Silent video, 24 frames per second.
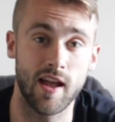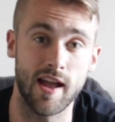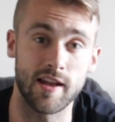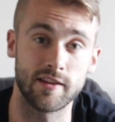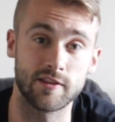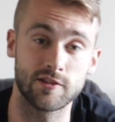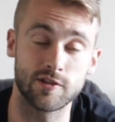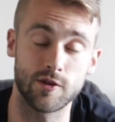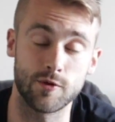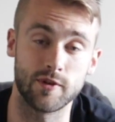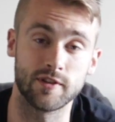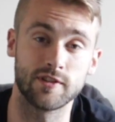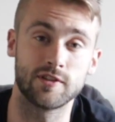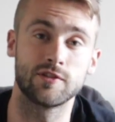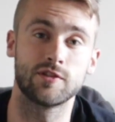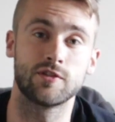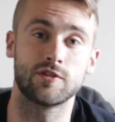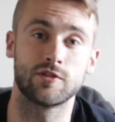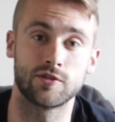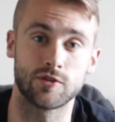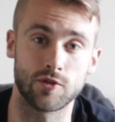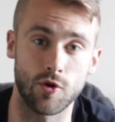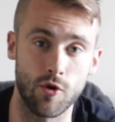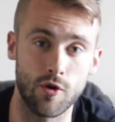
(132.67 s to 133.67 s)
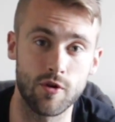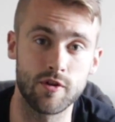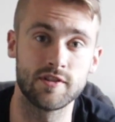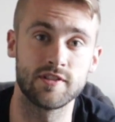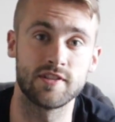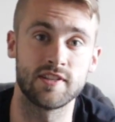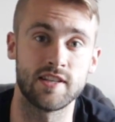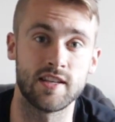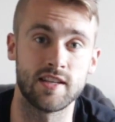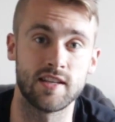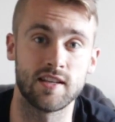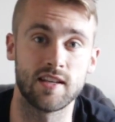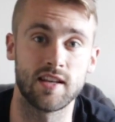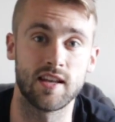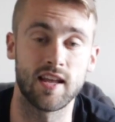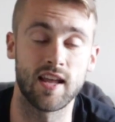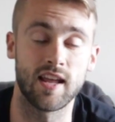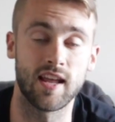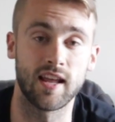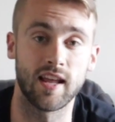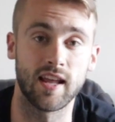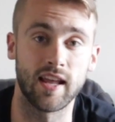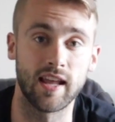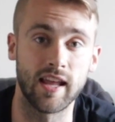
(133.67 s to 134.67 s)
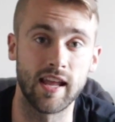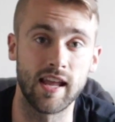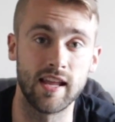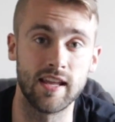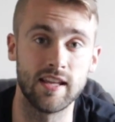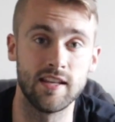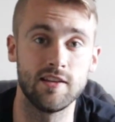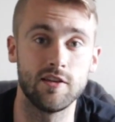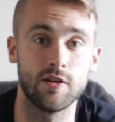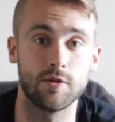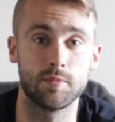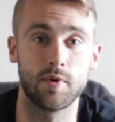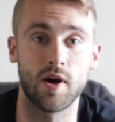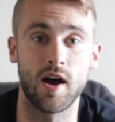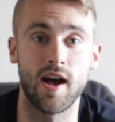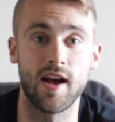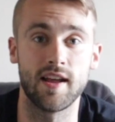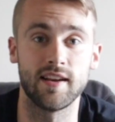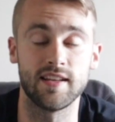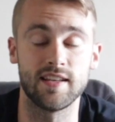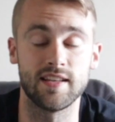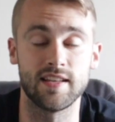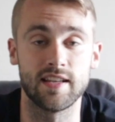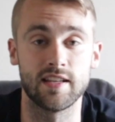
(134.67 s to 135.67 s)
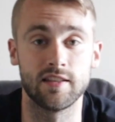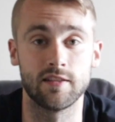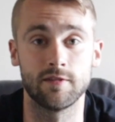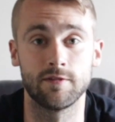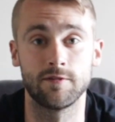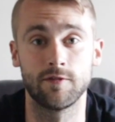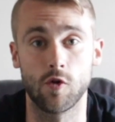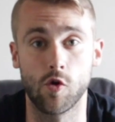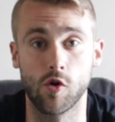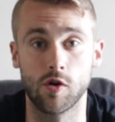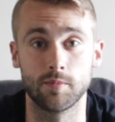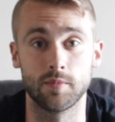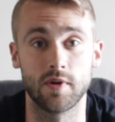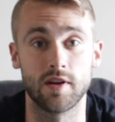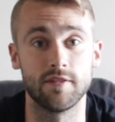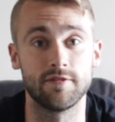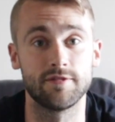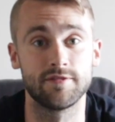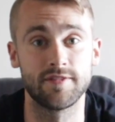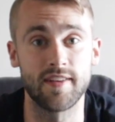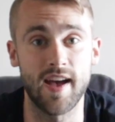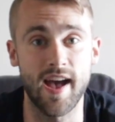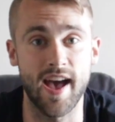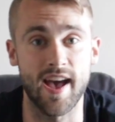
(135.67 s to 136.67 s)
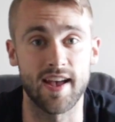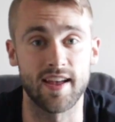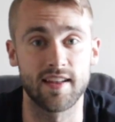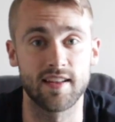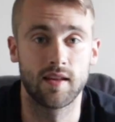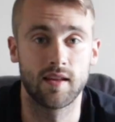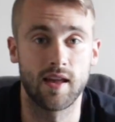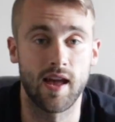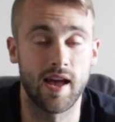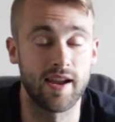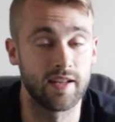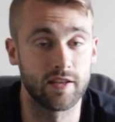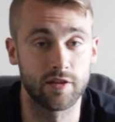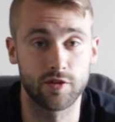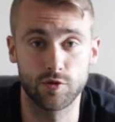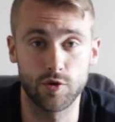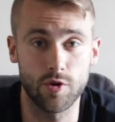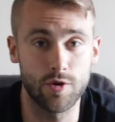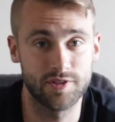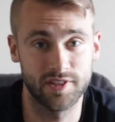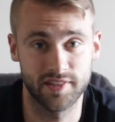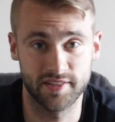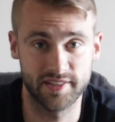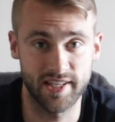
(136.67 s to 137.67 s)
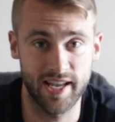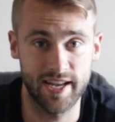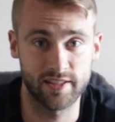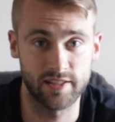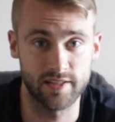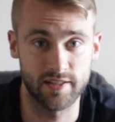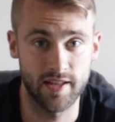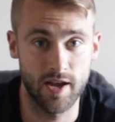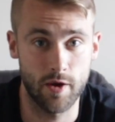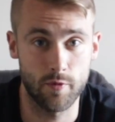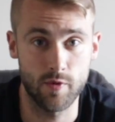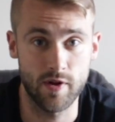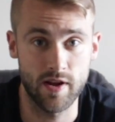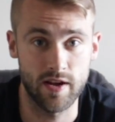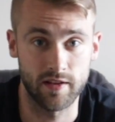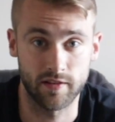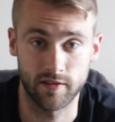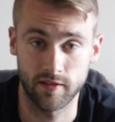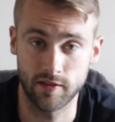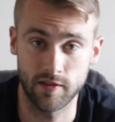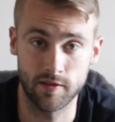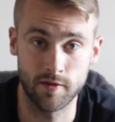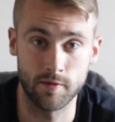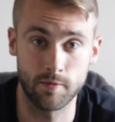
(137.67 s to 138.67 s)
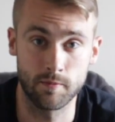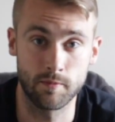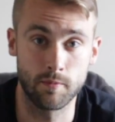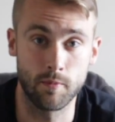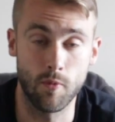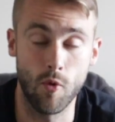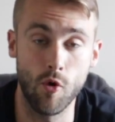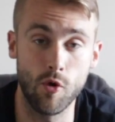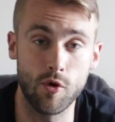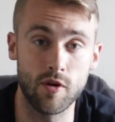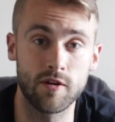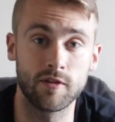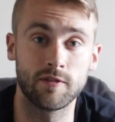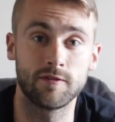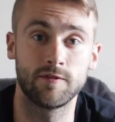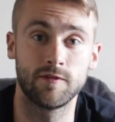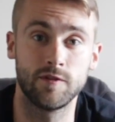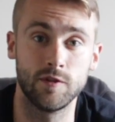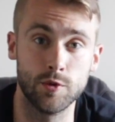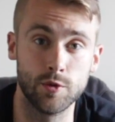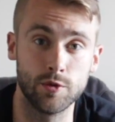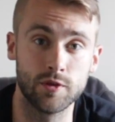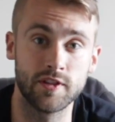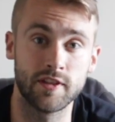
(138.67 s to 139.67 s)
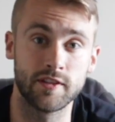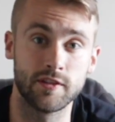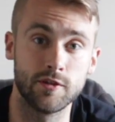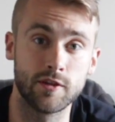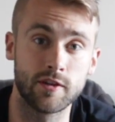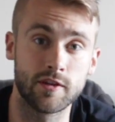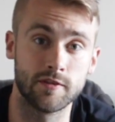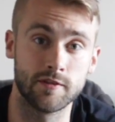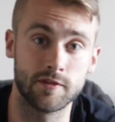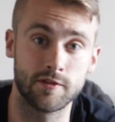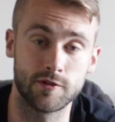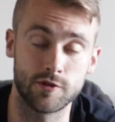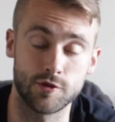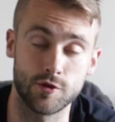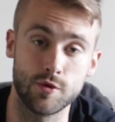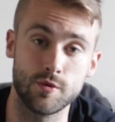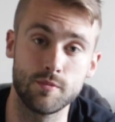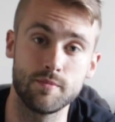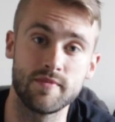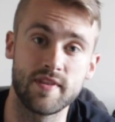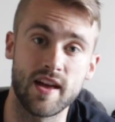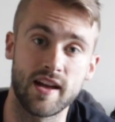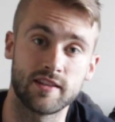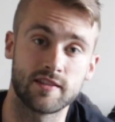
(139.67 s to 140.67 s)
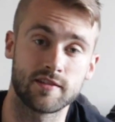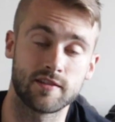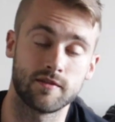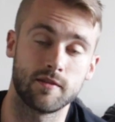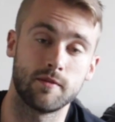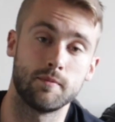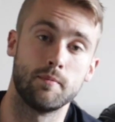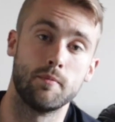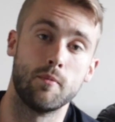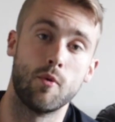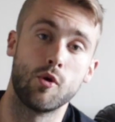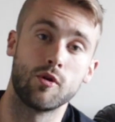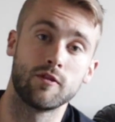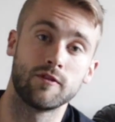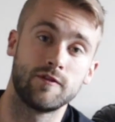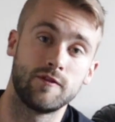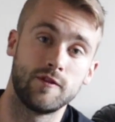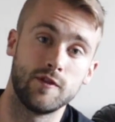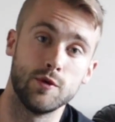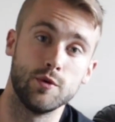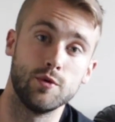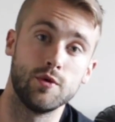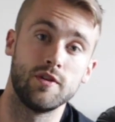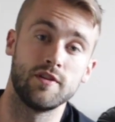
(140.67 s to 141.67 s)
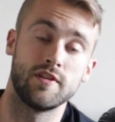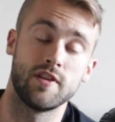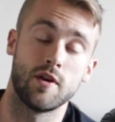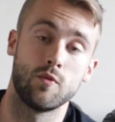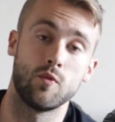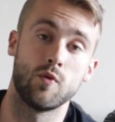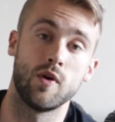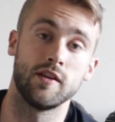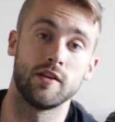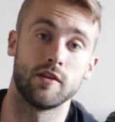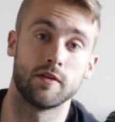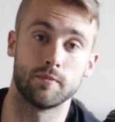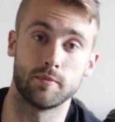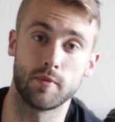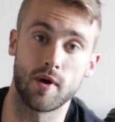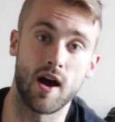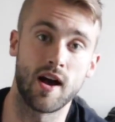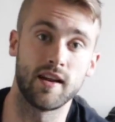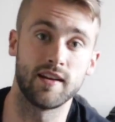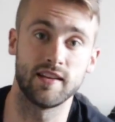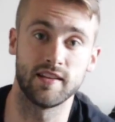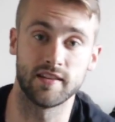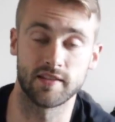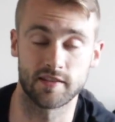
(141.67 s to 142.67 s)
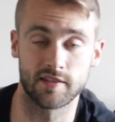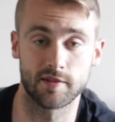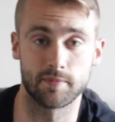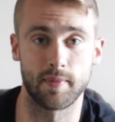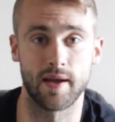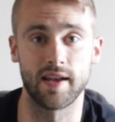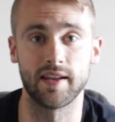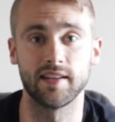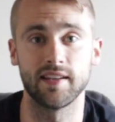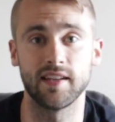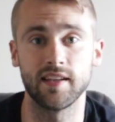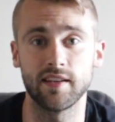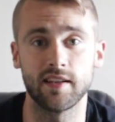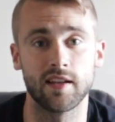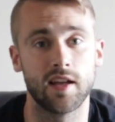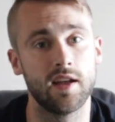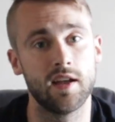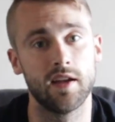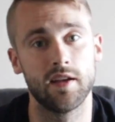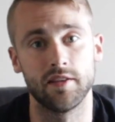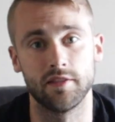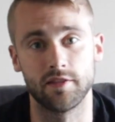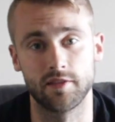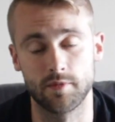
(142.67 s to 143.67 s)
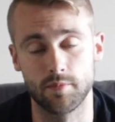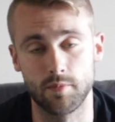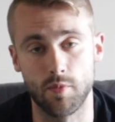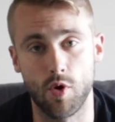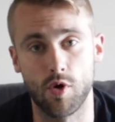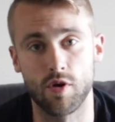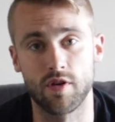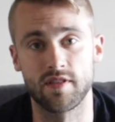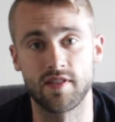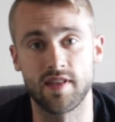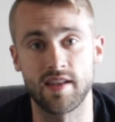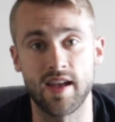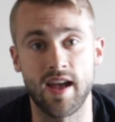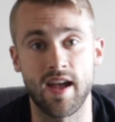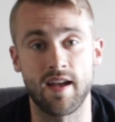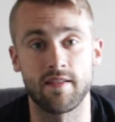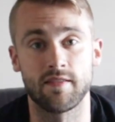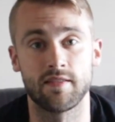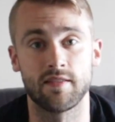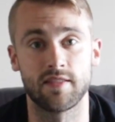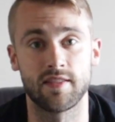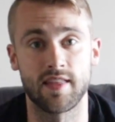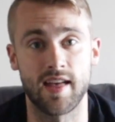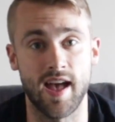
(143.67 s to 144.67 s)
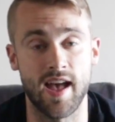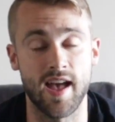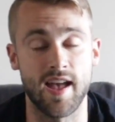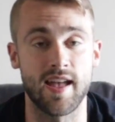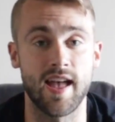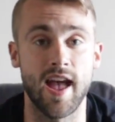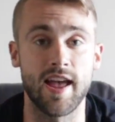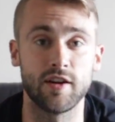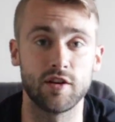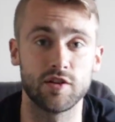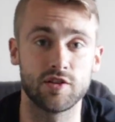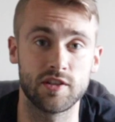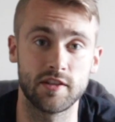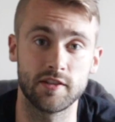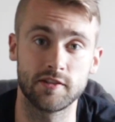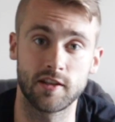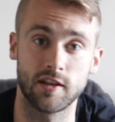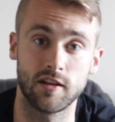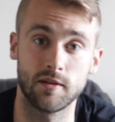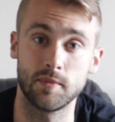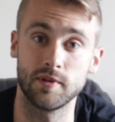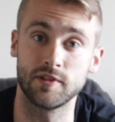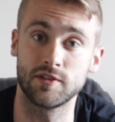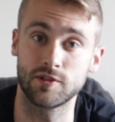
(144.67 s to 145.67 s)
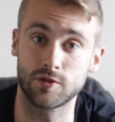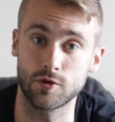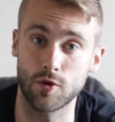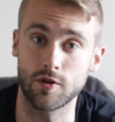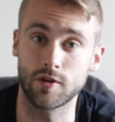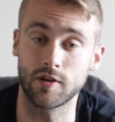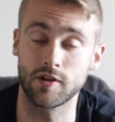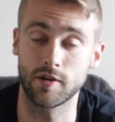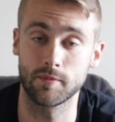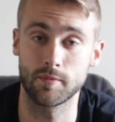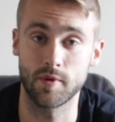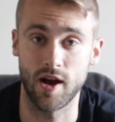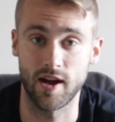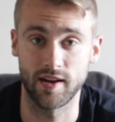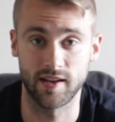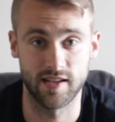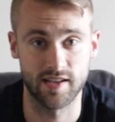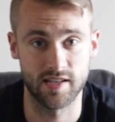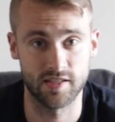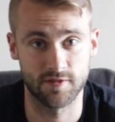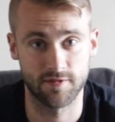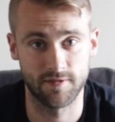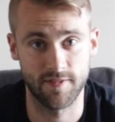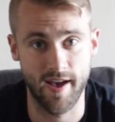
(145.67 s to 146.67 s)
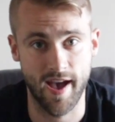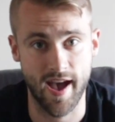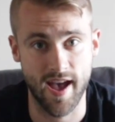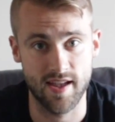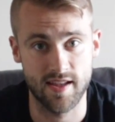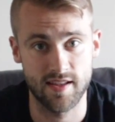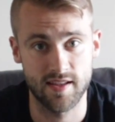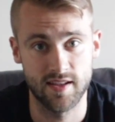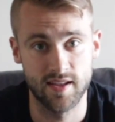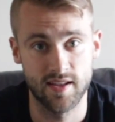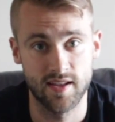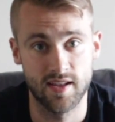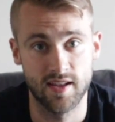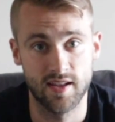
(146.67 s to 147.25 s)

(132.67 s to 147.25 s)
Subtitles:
And so it stores it in your body in the form of fat. And it grows exactly that way. The more fuel that you consume, that's more fuel than what your body is spending, the more that energy is going to be stored in your body as fat.